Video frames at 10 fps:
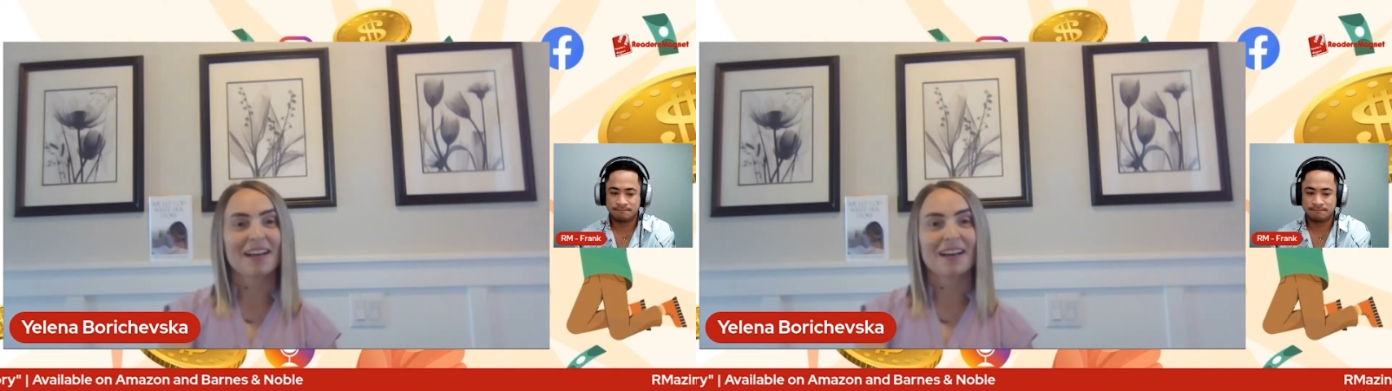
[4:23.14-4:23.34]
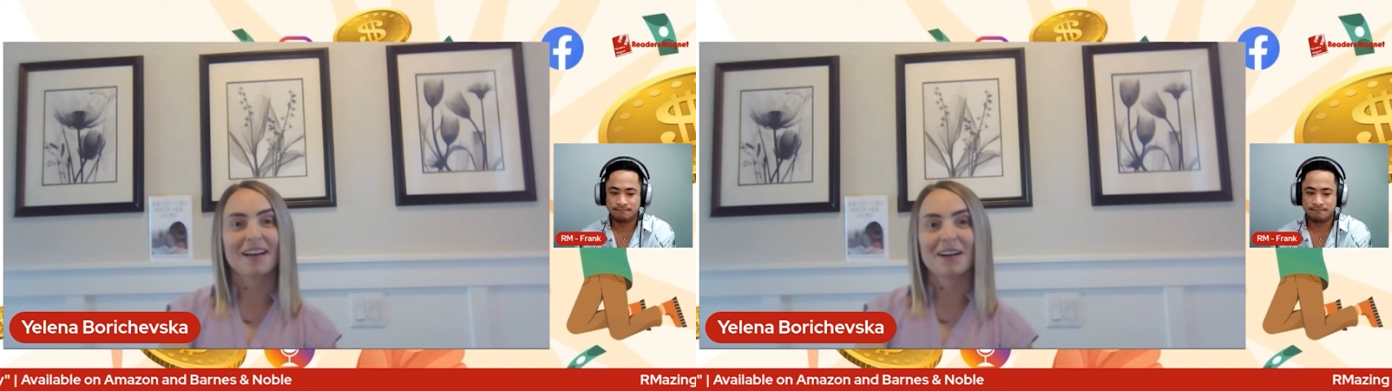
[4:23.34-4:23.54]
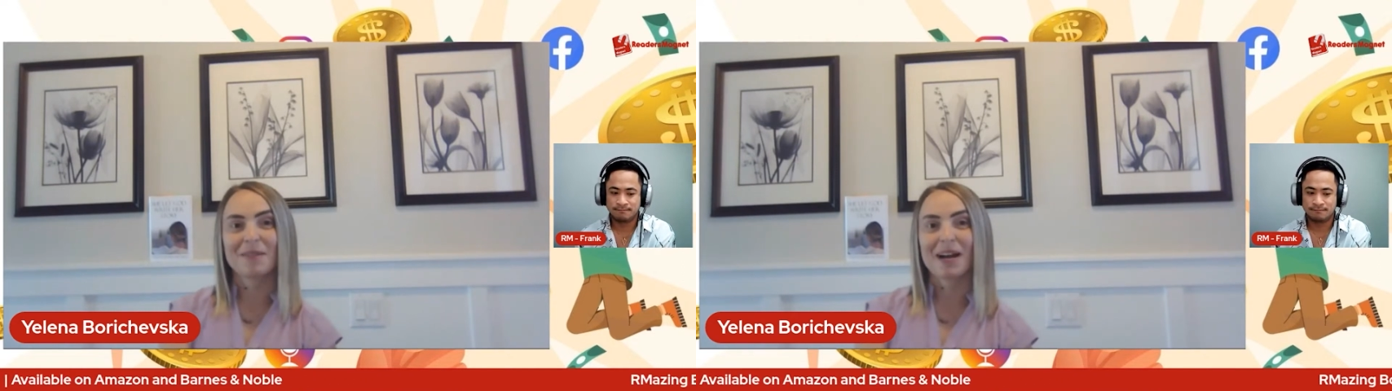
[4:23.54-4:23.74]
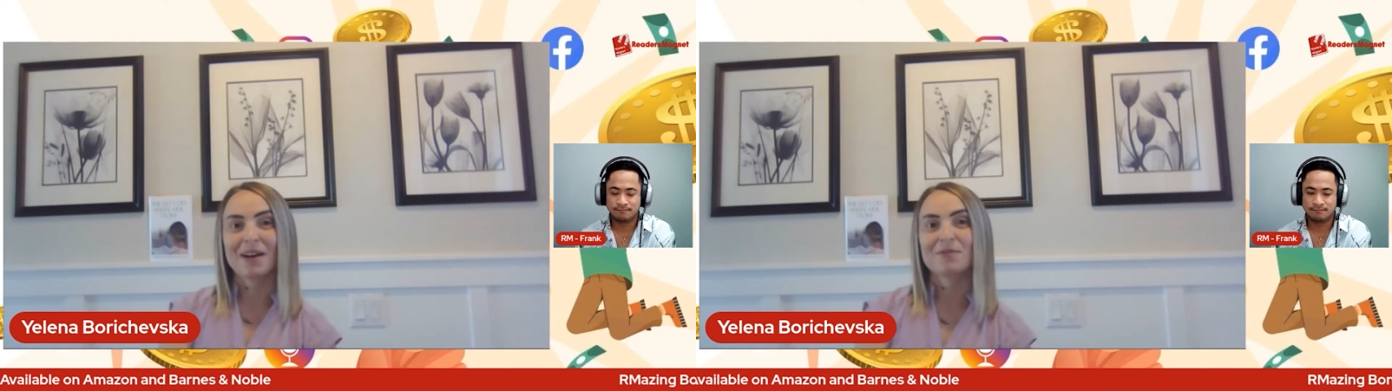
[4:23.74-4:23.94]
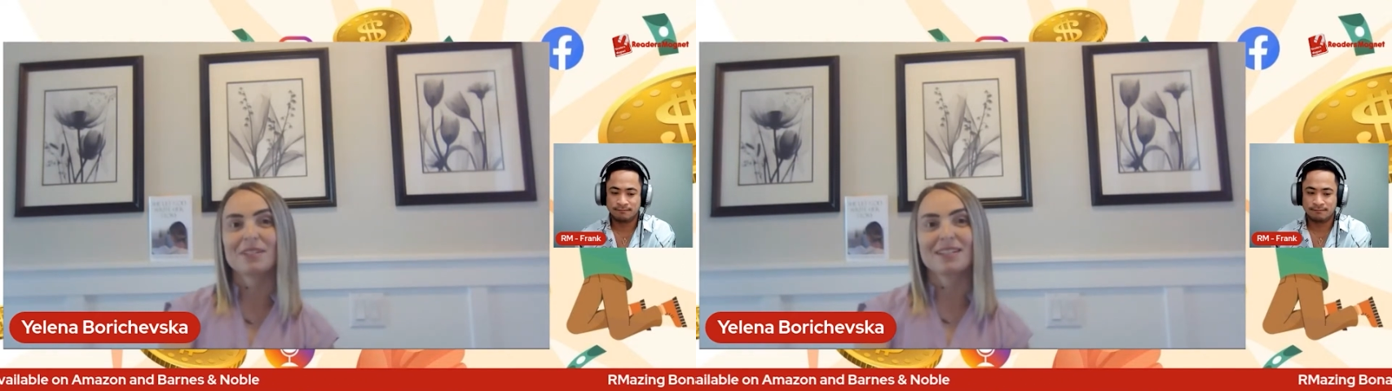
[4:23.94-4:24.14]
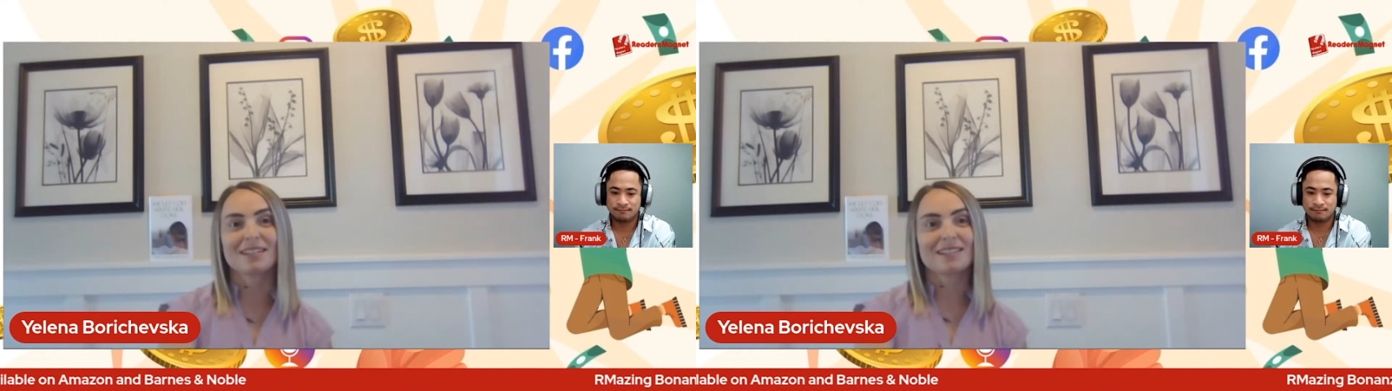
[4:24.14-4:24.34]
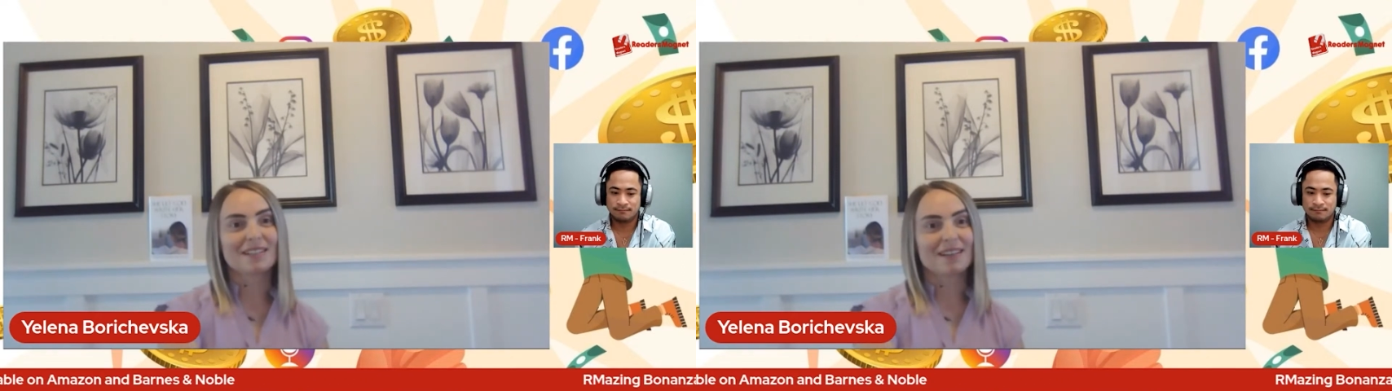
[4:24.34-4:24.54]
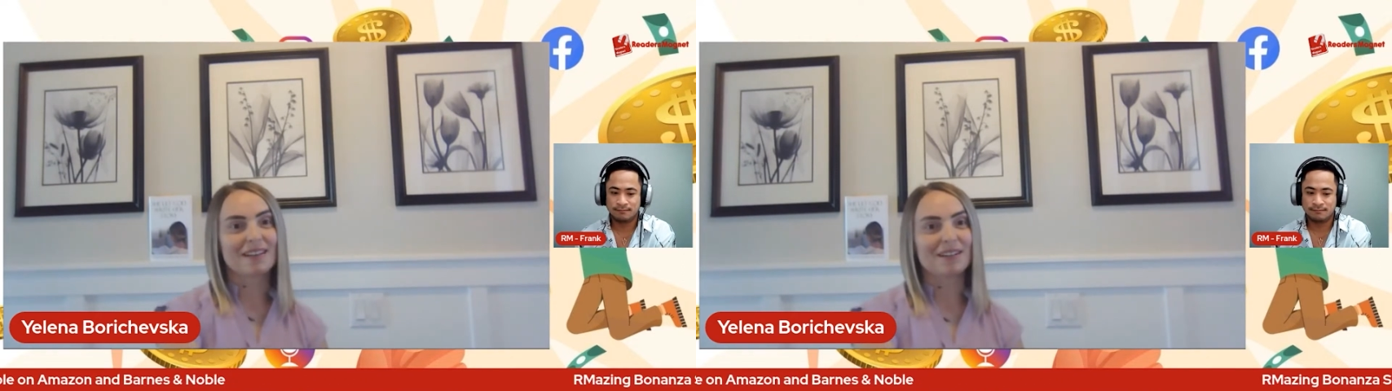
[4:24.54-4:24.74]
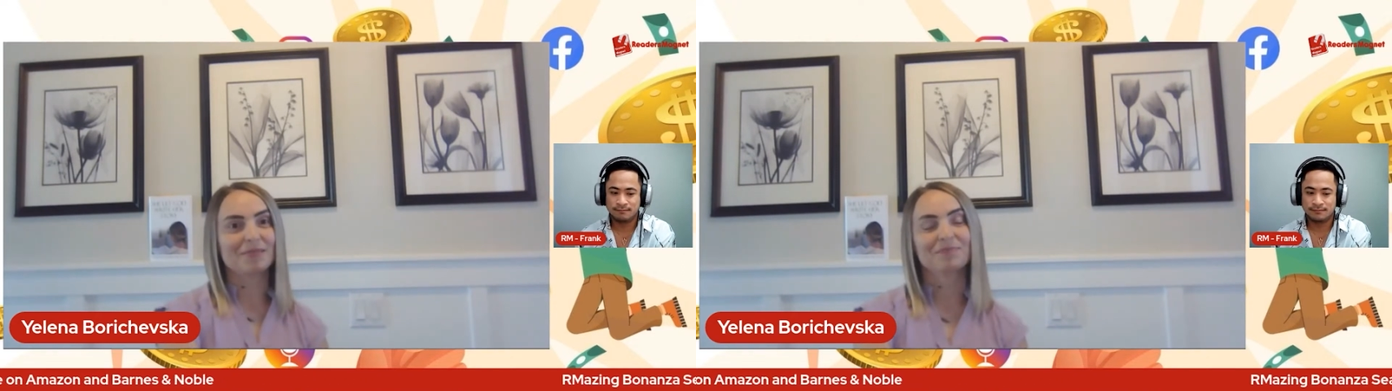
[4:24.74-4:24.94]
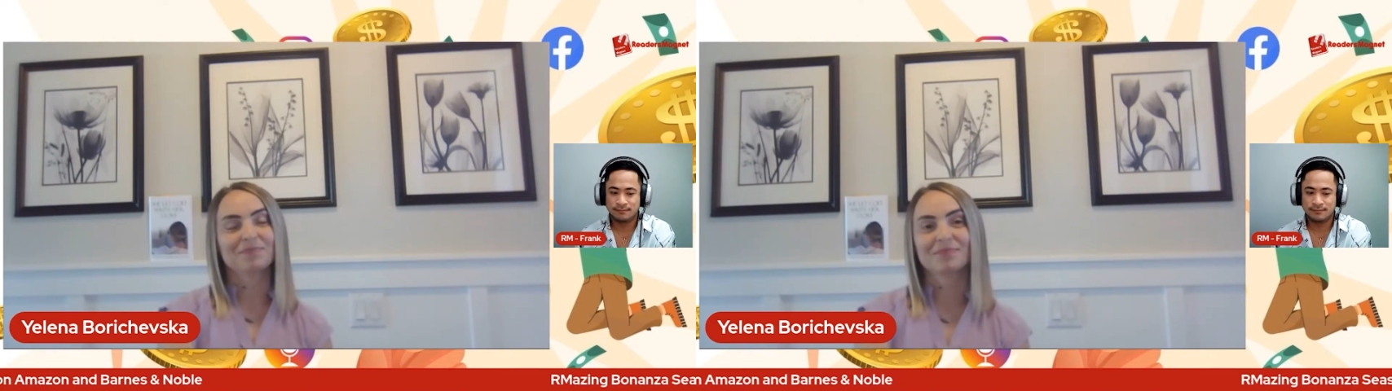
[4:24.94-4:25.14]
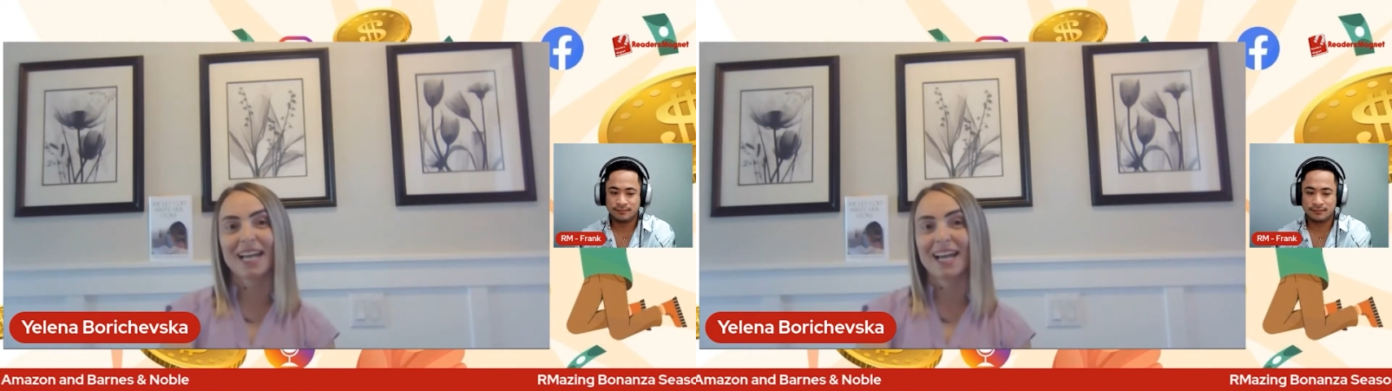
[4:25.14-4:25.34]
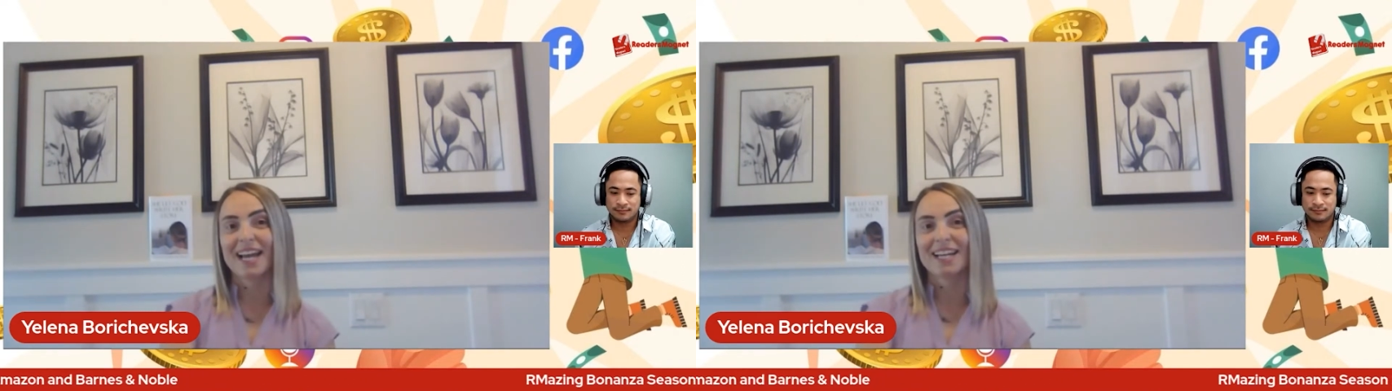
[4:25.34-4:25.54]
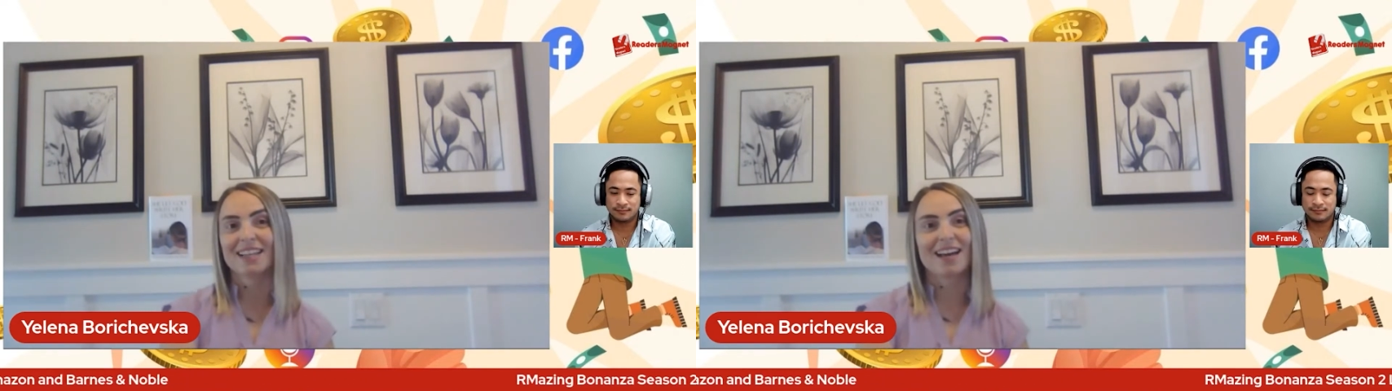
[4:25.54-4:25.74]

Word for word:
Speaker 1: Um, I was, um, I had a